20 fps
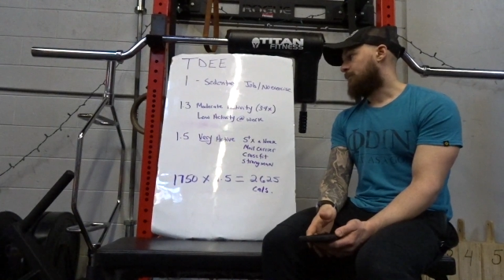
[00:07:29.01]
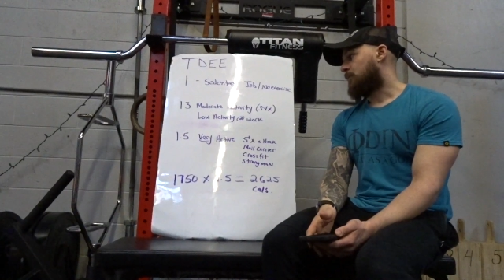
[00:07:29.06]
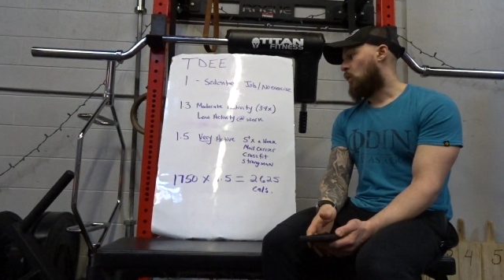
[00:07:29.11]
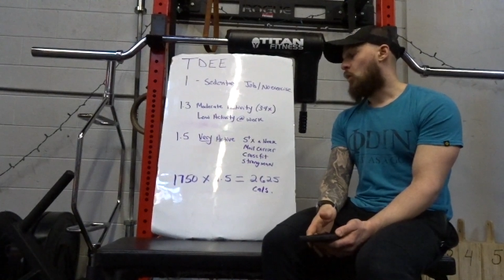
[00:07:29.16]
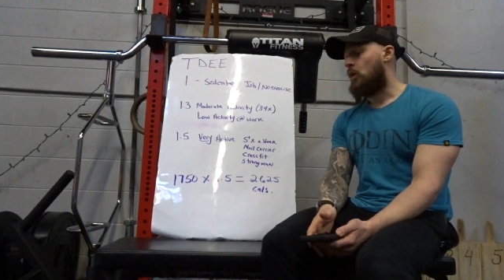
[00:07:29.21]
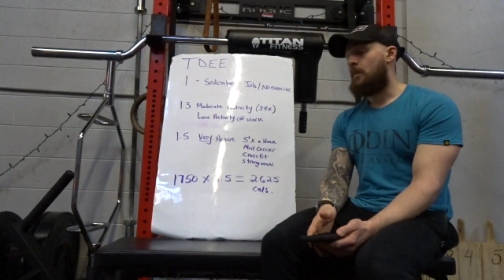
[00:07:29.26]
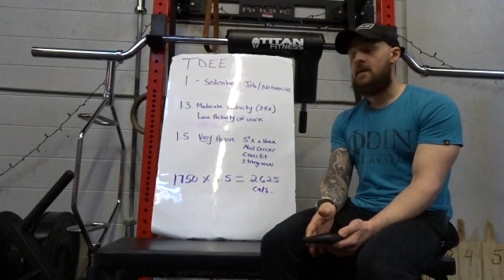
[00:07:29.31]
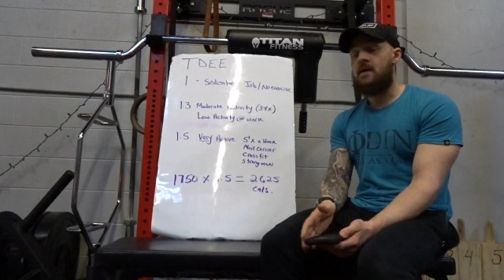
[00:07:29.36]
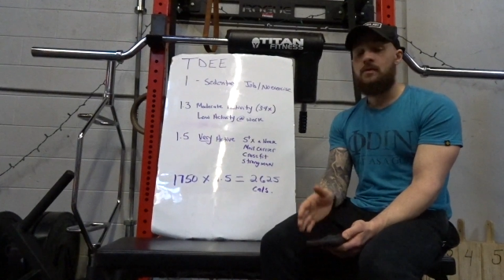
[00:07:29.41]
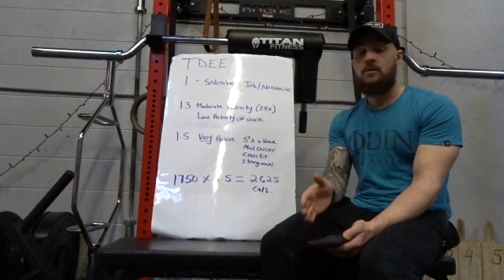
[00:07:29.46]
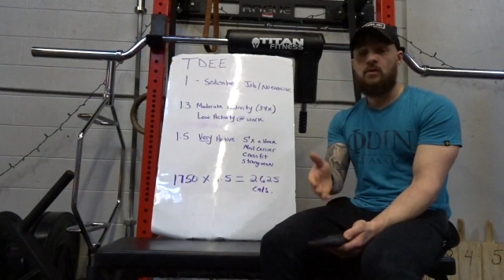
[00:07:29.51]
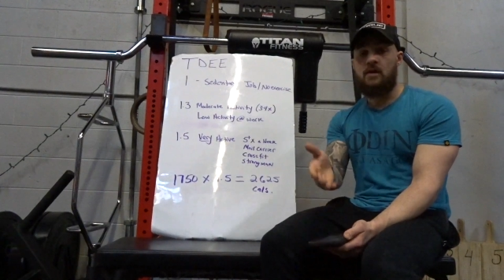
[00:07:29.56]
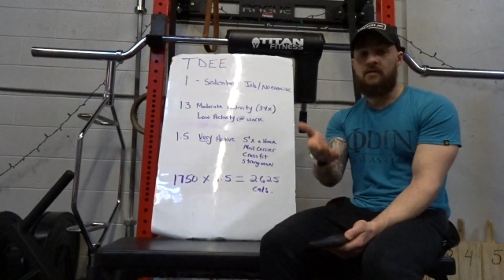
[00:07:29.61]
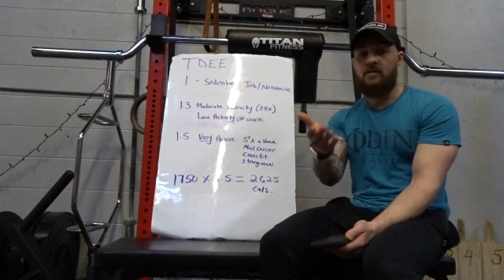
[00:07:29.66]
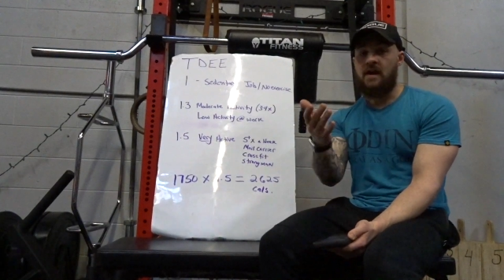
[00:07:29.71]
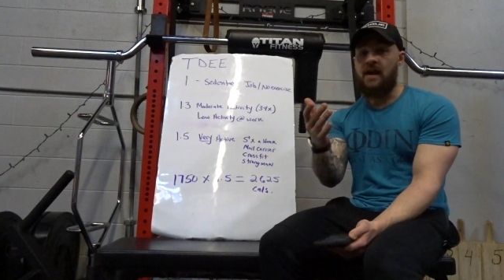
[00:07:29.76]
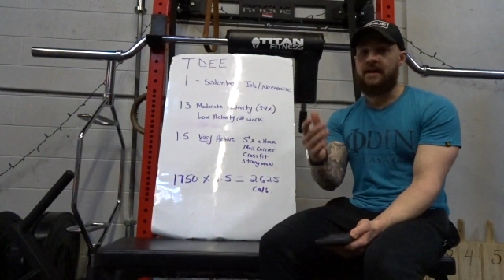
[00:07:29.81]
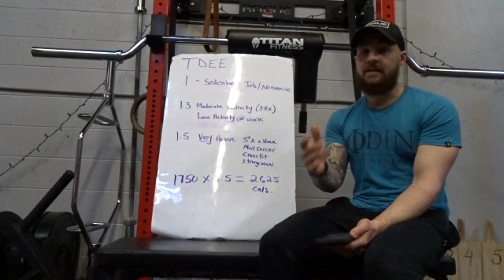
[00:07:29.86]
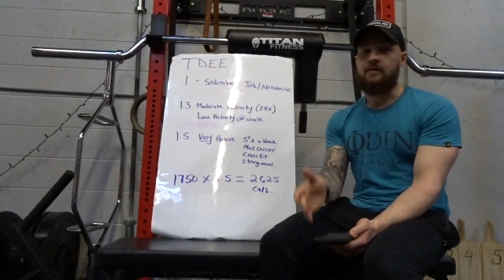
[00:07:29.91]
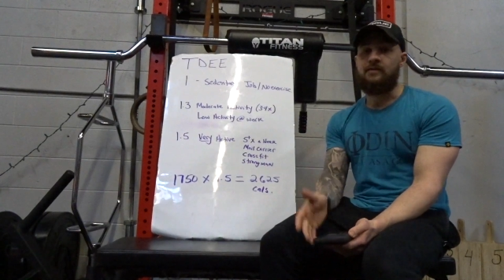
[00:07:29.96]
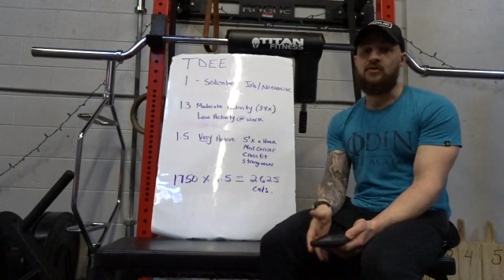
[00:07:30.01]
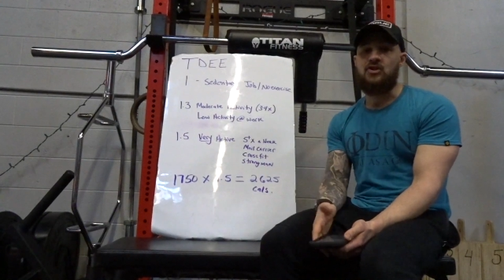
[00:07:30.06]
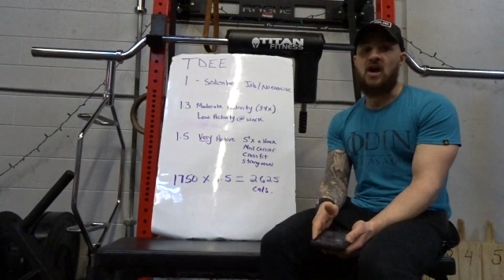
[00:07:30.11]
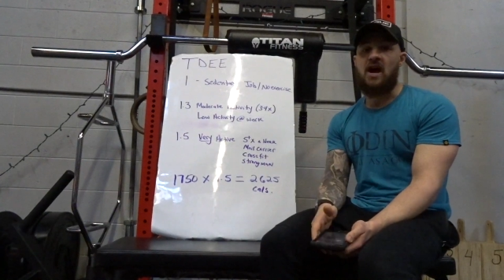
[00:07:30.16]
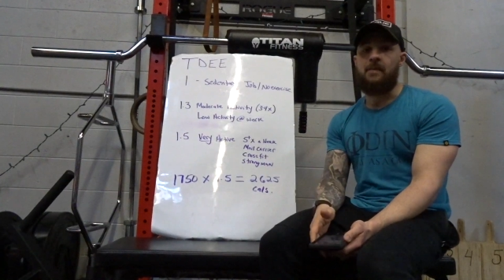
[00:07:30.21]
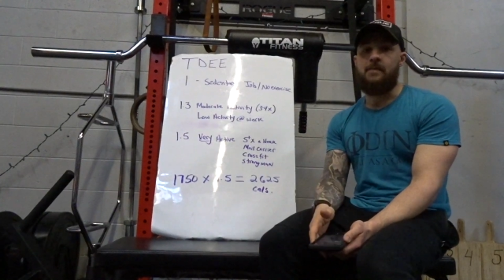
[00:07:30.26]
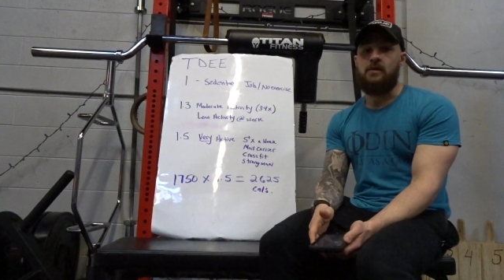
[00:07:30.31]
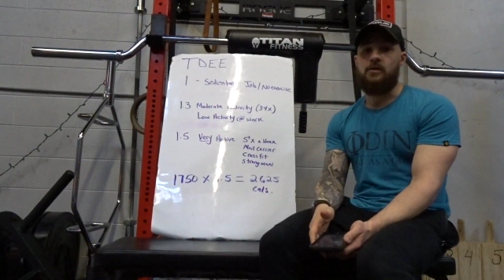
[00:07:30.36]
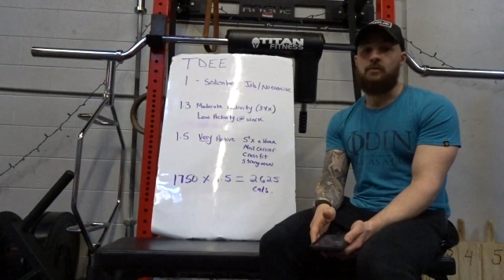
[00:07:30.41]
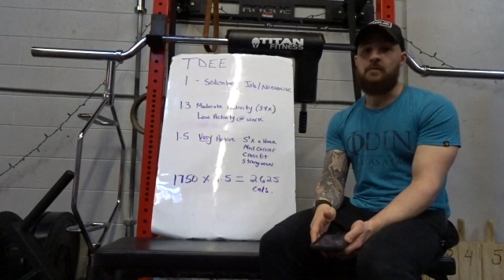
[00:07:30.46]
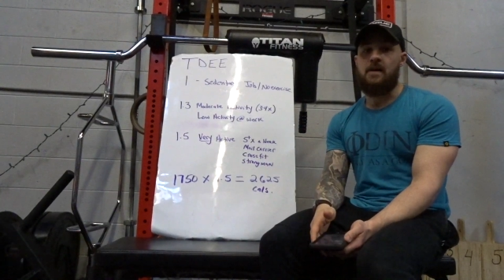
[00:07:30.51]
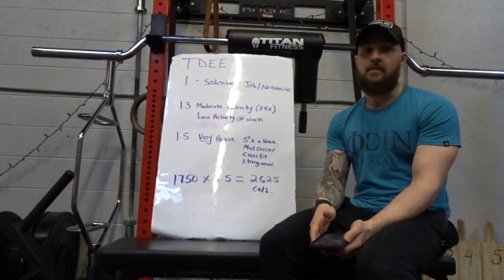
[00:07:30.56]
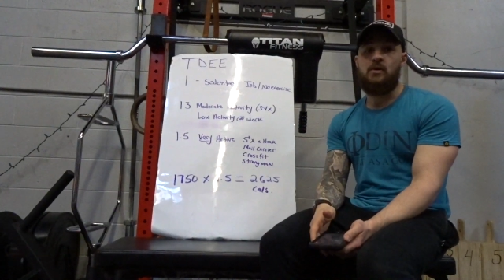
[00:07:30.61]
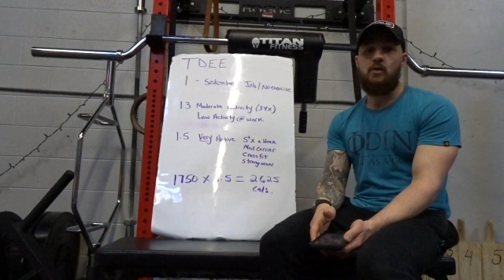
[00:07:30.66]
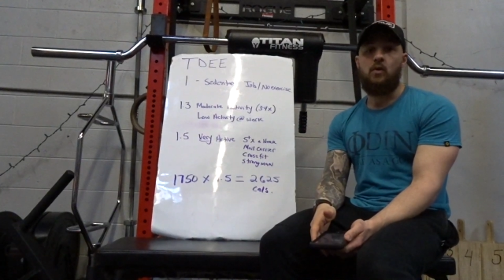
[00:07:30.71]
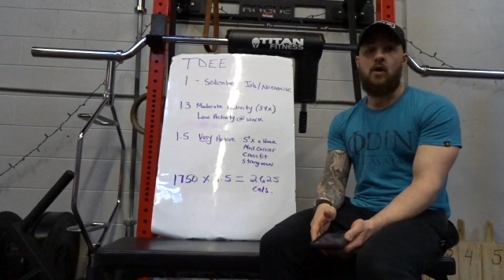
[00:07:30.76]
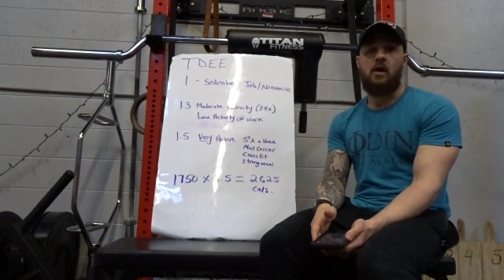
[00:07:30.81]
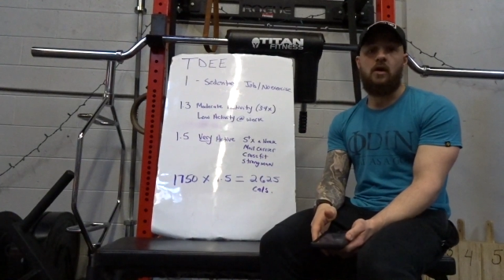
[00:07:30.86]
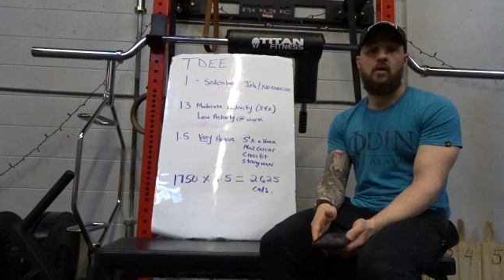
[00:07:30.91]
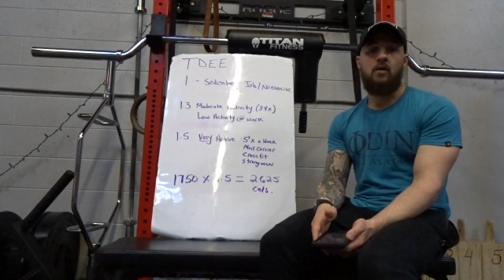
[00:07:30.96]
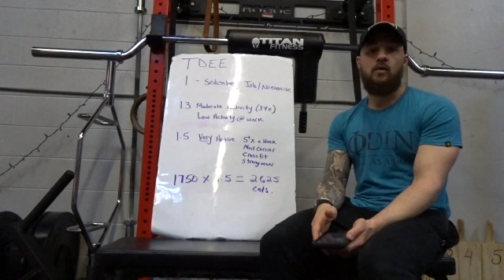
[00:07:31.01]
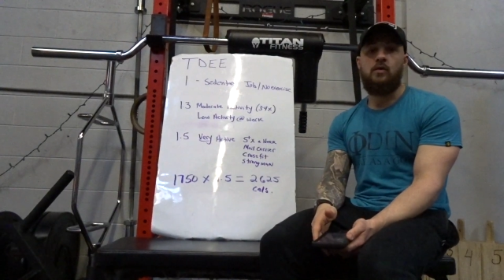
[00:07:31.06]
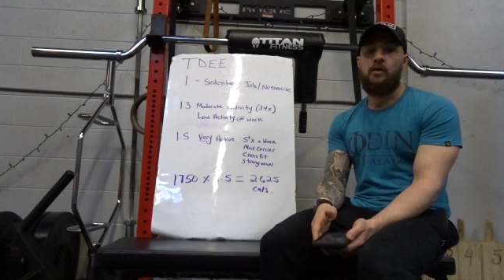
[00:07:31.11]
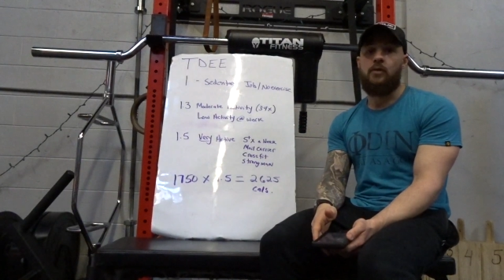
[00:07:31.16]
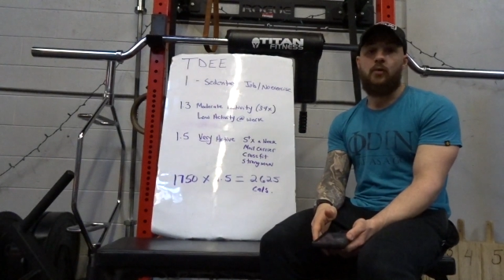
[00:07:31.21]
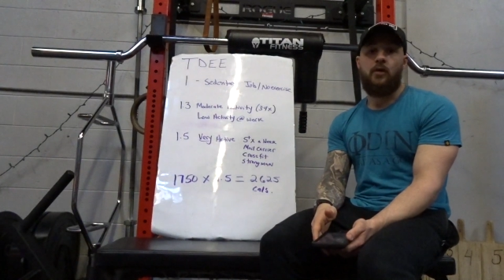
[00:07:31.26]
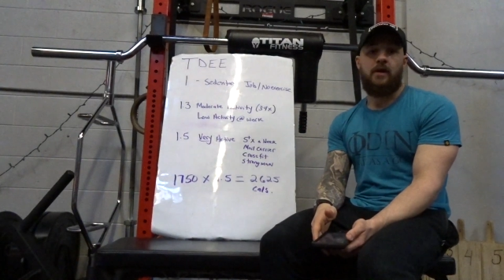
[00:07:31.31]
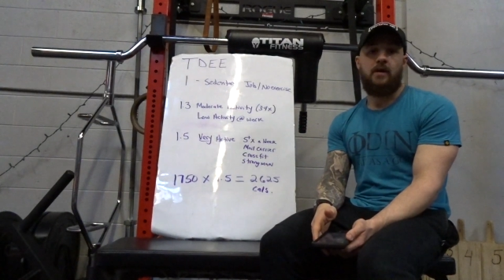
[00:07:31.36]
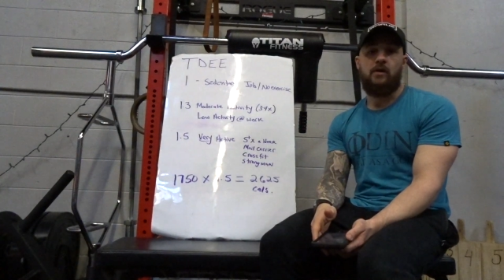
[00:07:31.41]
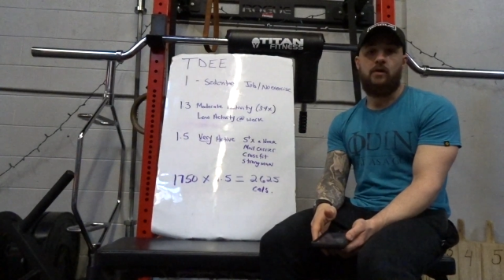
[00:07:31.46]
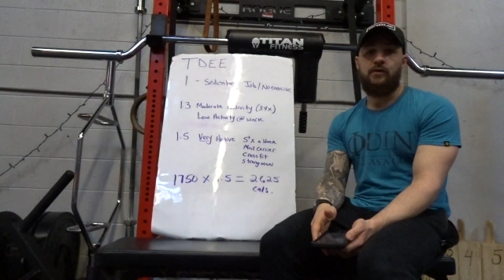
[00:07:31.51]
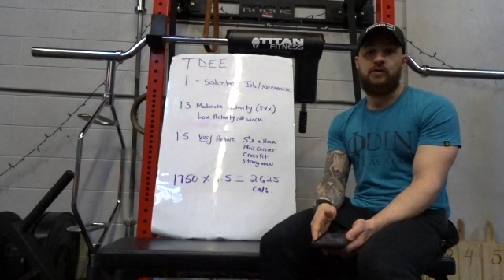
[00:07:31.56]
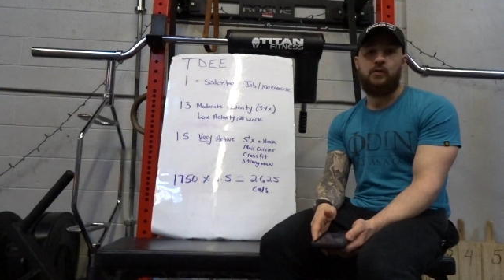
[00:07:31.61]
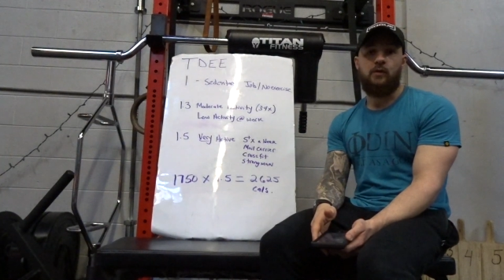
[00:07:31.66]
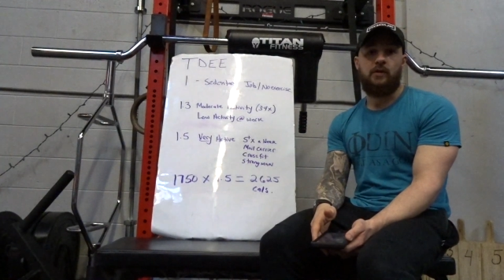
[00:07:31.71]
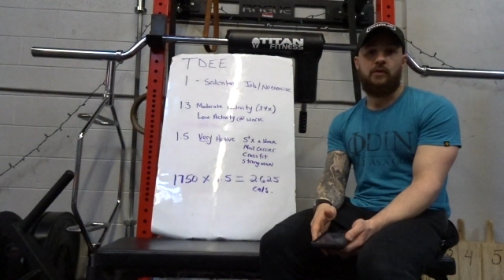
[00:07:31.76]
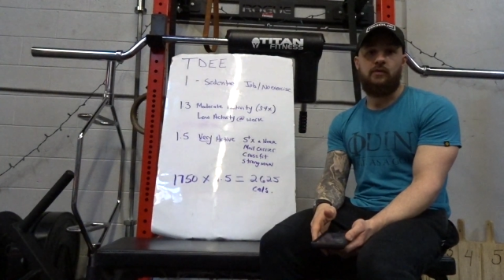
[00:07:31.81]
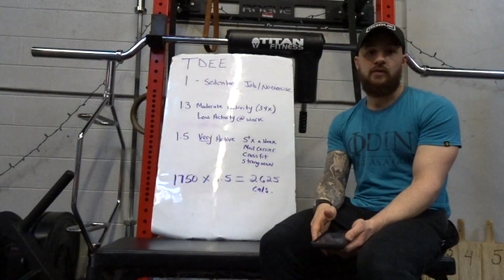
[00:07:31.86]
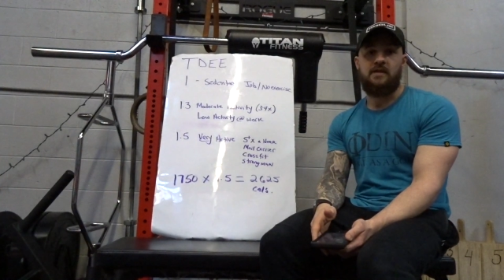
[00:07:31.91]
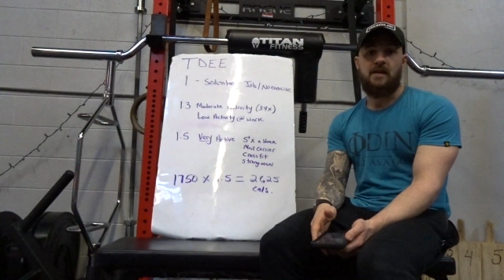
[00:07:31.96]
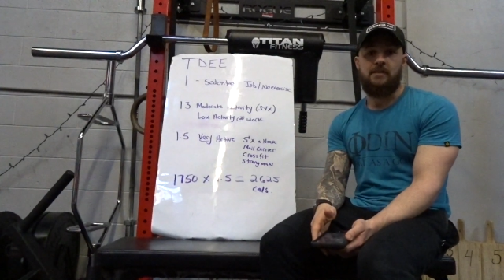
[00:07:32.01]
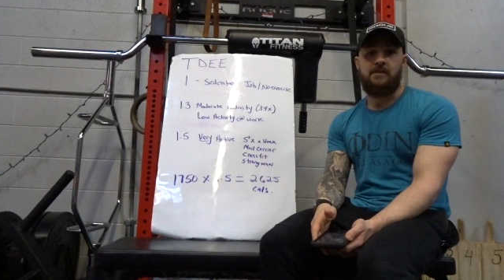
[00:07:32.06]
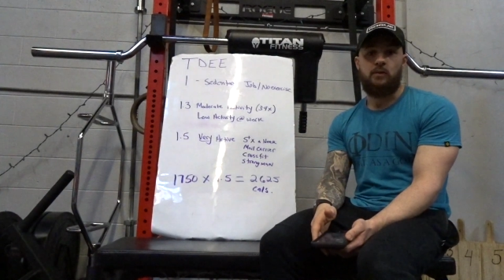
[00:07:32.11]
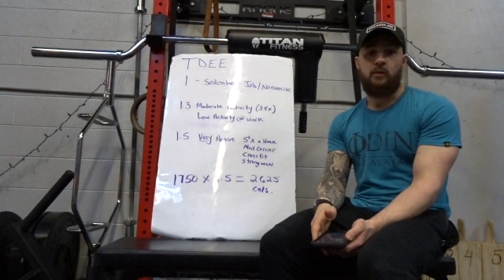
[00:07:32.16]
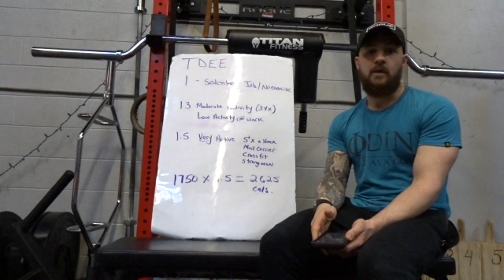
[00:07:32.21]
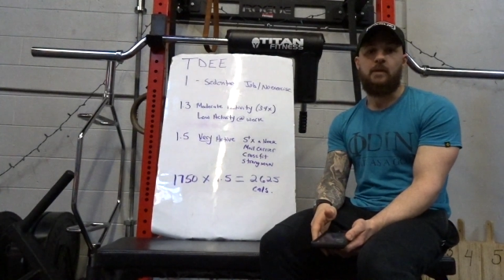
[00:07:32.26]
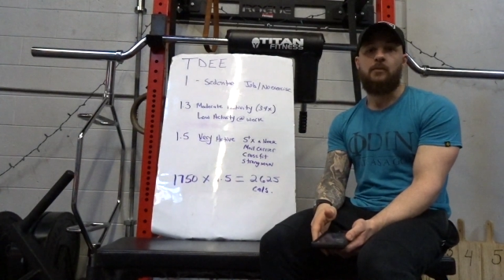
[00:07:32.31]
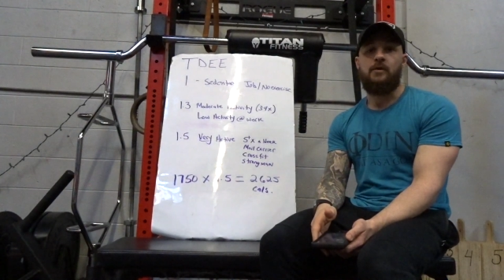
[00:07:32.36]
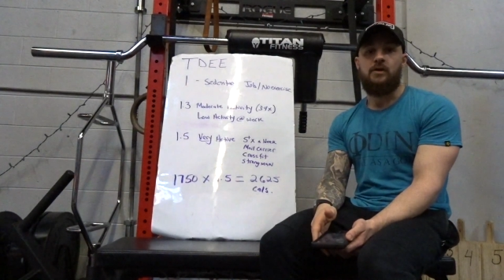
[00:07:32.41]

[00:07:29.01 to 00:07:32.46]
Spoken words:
Or maybe you have an active job and maybe you are only working out 2 or 3 times a week,